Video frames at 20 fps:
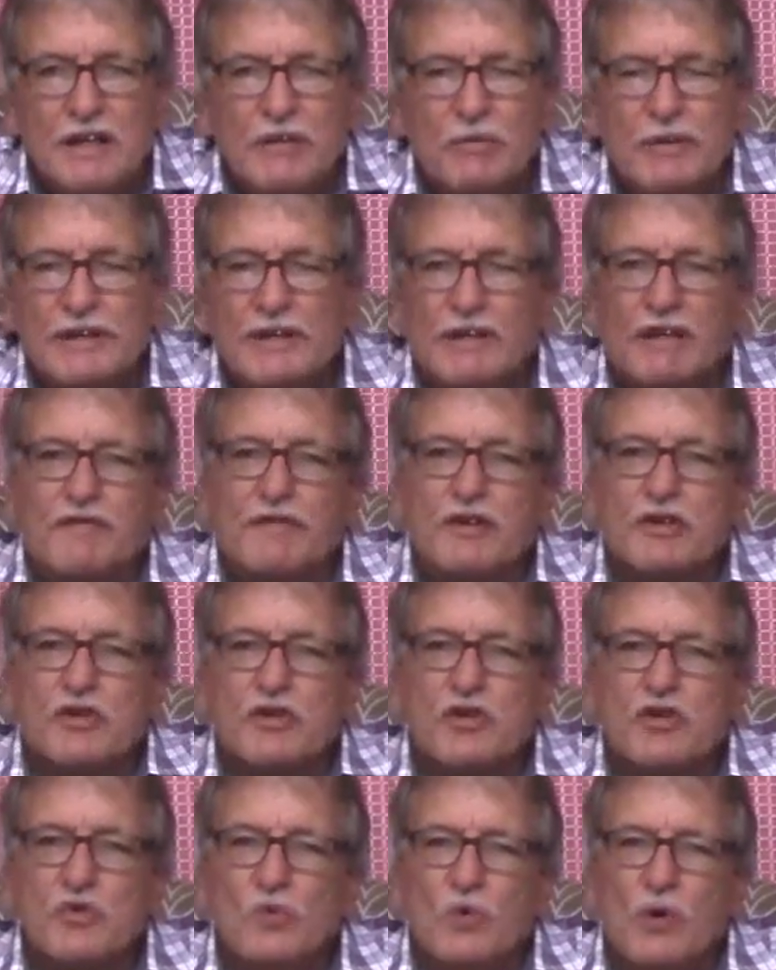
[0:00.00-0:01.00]
when Yahweh
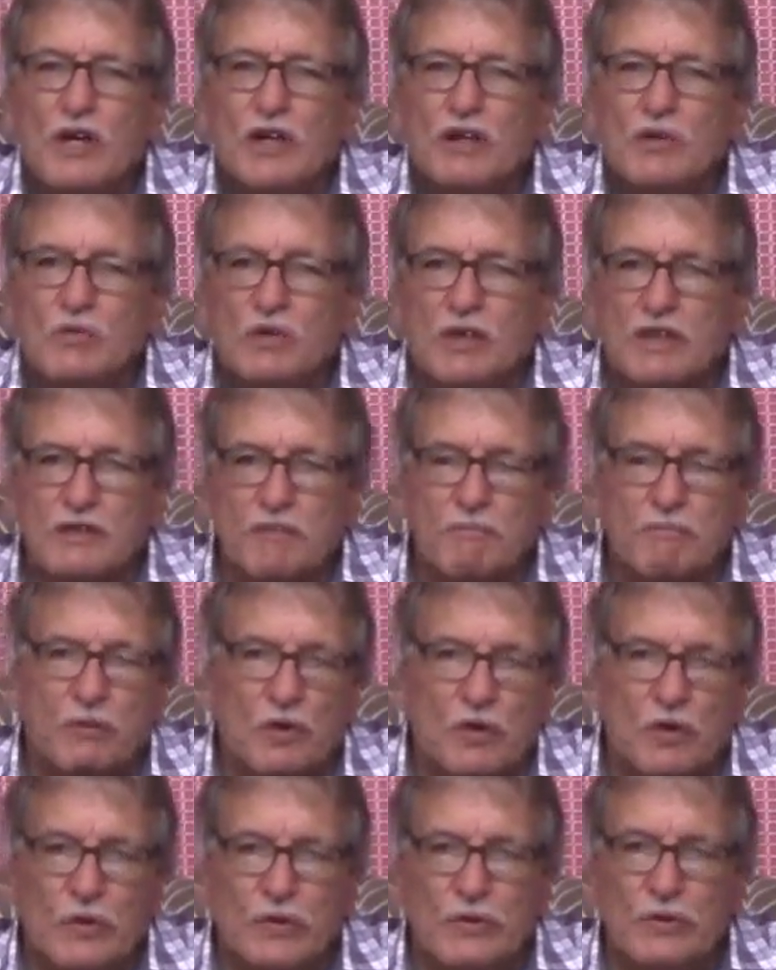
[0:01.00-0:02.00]
was
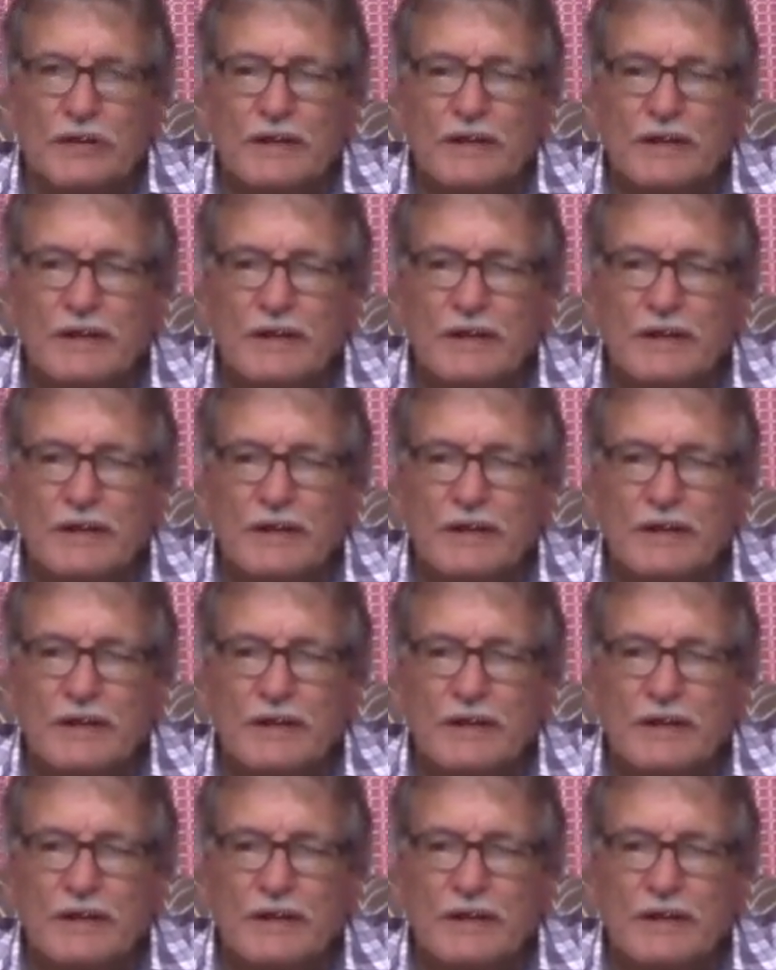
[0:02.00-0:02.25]
born